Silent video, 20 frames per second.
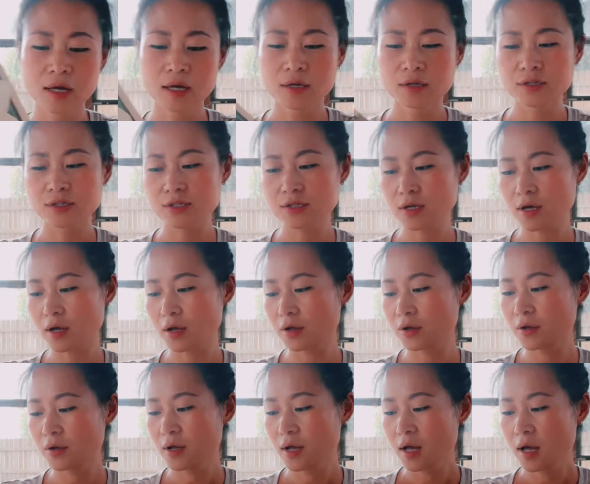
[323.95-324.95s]
So
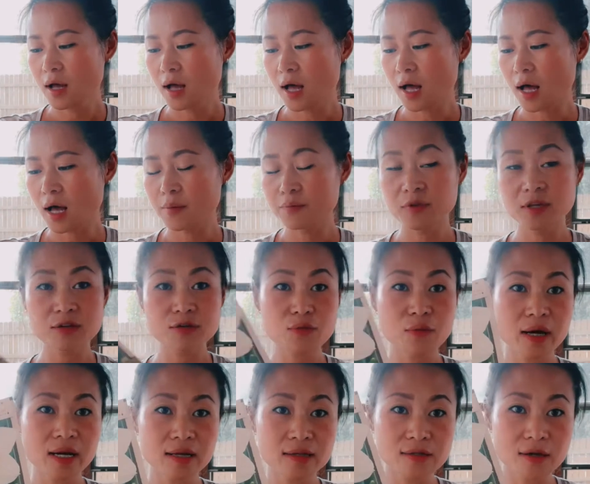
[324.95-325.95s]
this
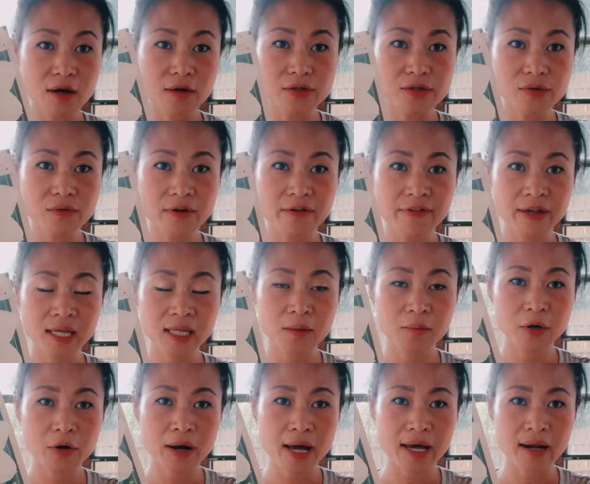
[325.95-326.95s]
one is also
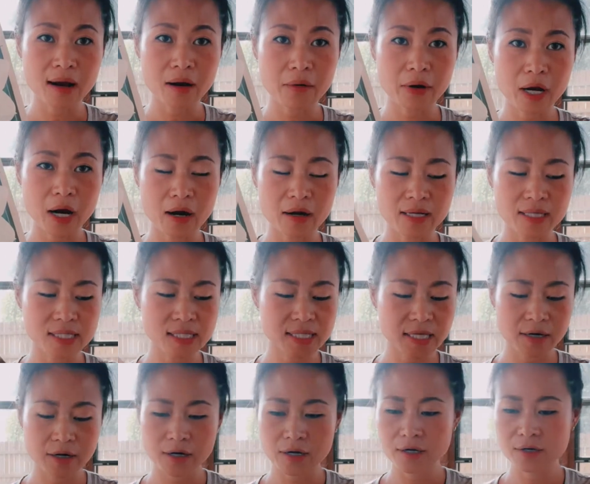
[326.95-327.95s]
available at our garden
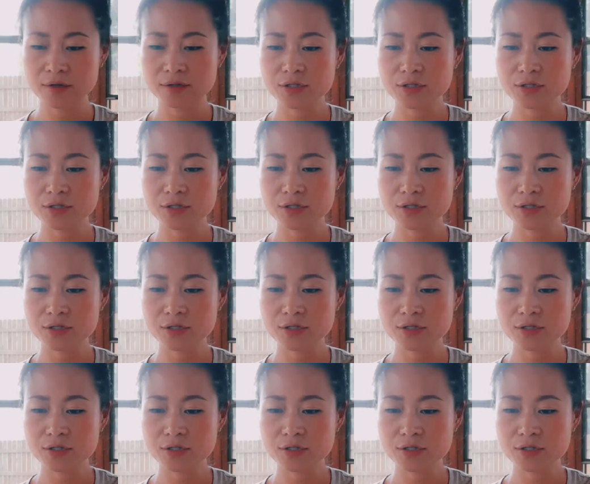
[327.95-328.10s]
center.